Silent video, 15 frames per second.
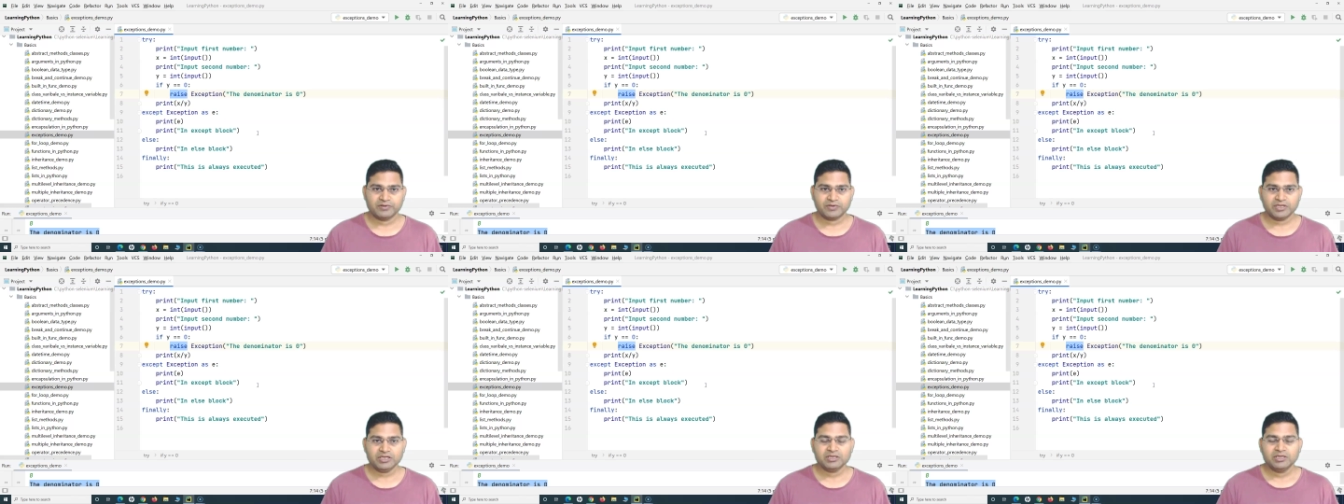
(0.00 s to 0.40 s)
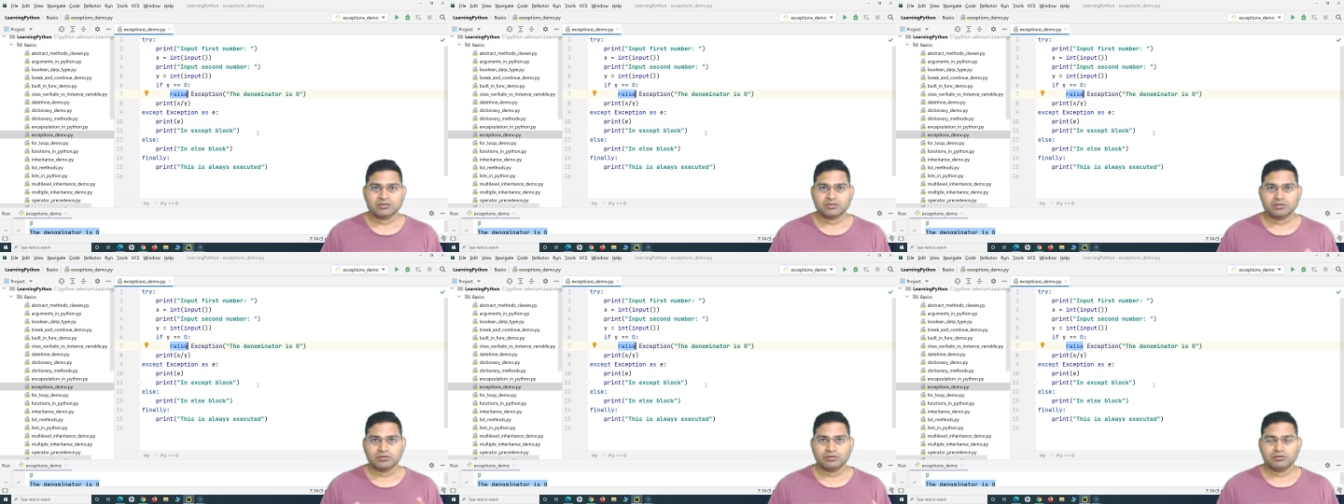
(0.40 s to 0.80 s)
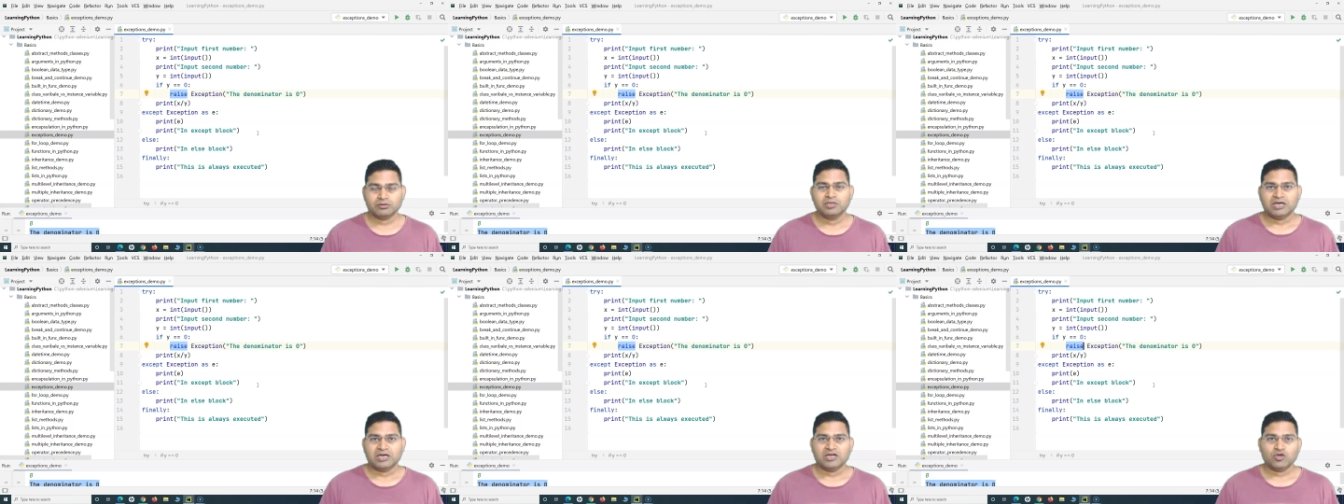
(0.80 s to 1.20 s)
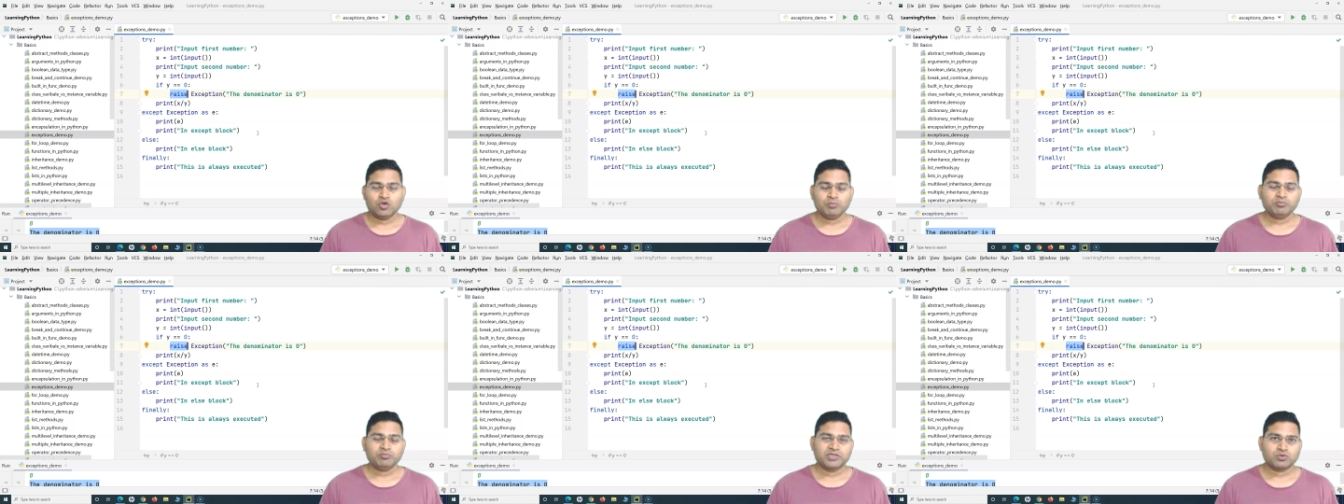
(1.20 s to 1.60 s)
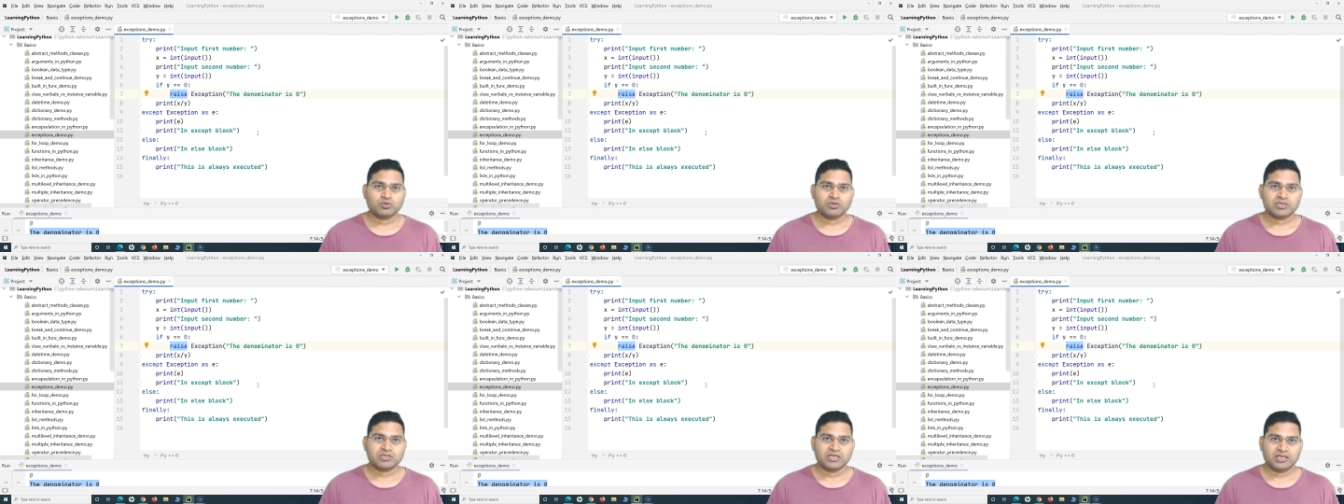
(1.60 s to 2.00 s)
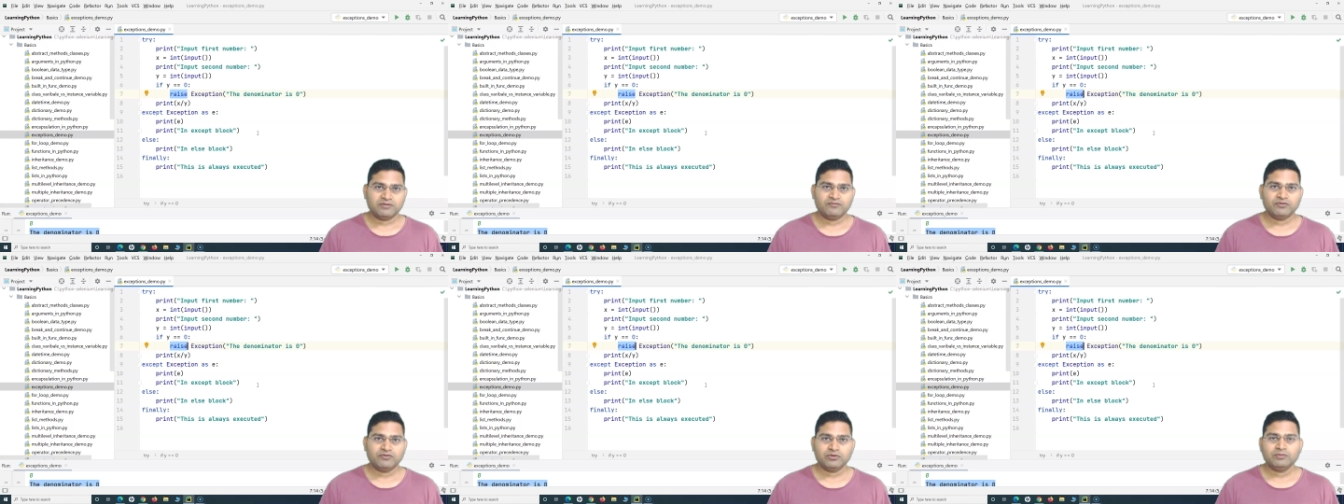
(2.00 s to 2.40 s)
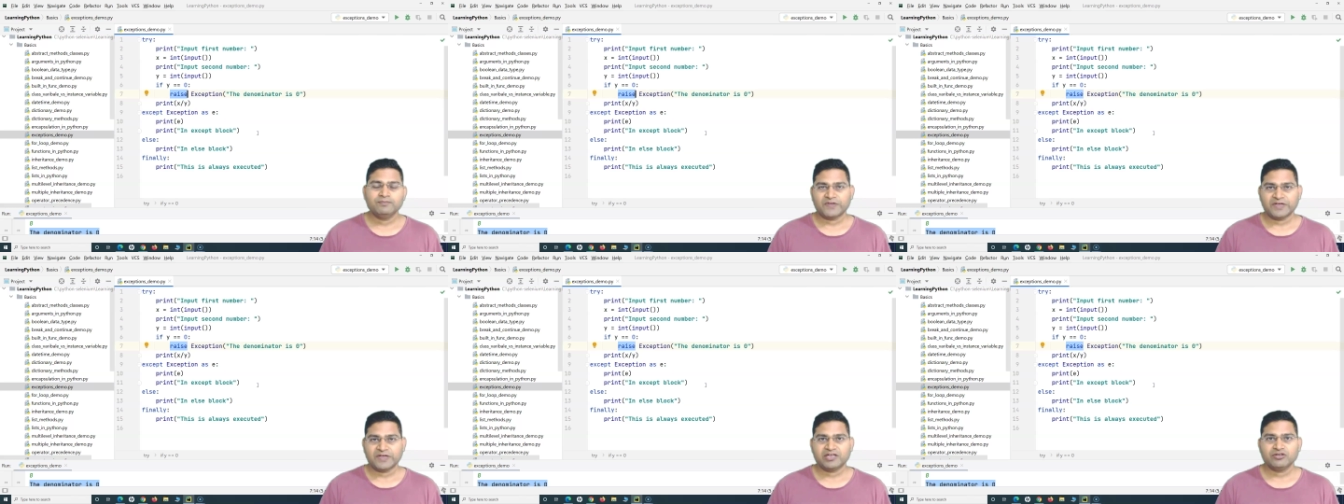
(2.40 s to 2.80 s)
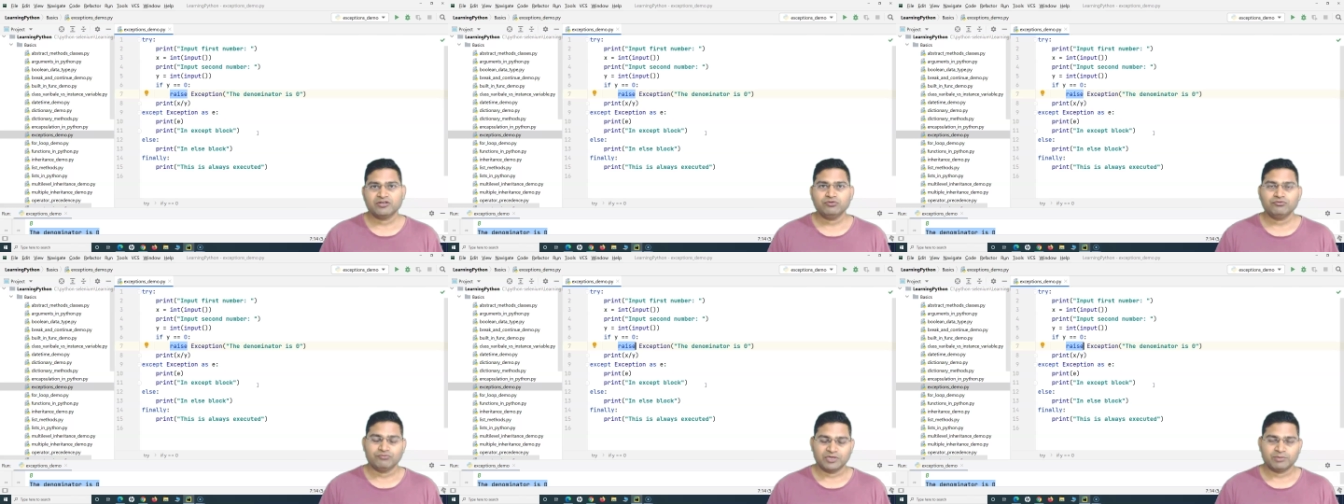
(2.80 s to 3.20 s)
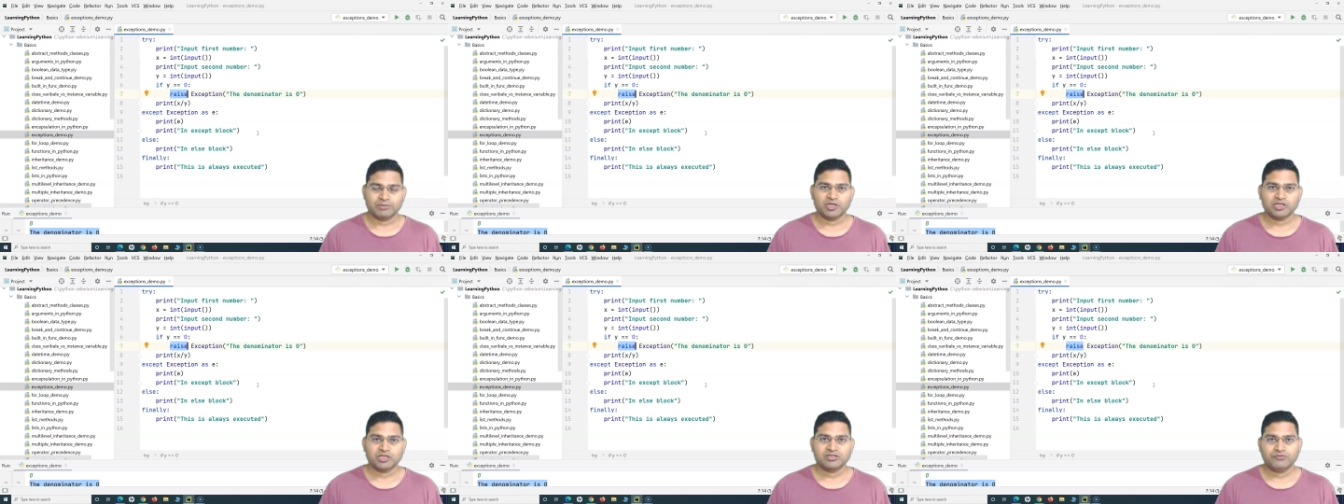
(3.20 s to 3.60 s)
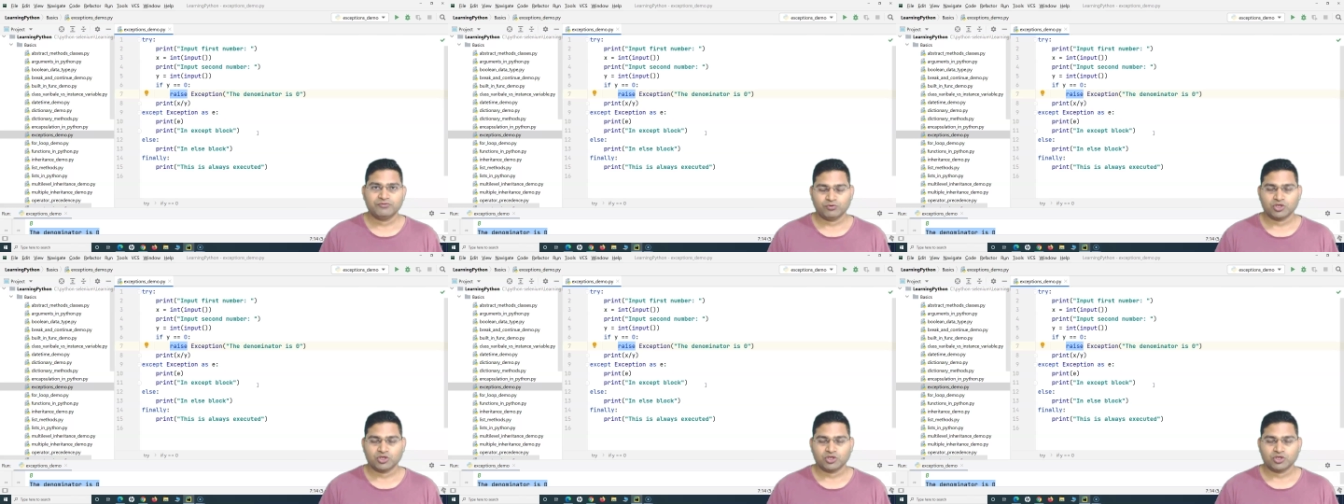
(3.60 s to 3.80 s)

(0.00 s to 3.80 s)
Okay, so I hope this was helpful. Thank you very much for